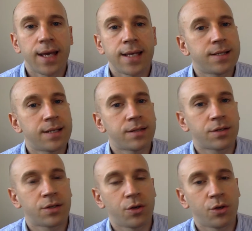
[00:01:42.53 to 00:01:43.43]
Is it
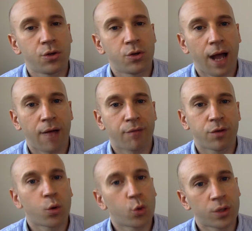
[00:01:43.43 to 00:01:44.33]
to have
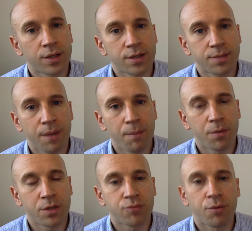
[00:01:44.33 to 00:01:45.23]
your audience
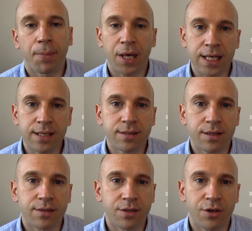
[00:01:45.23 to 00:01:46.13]
members repeat a
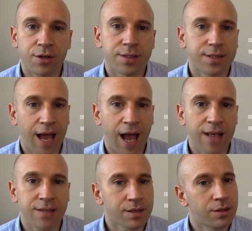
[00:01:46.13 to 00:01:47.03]
certain
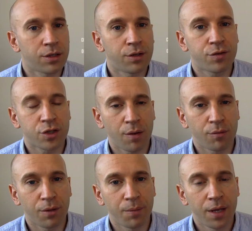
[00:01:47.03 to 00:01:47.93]
task that you've shown
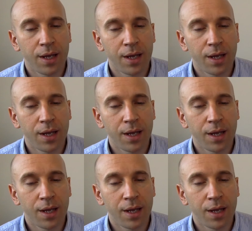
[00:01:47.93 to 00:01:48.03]
them?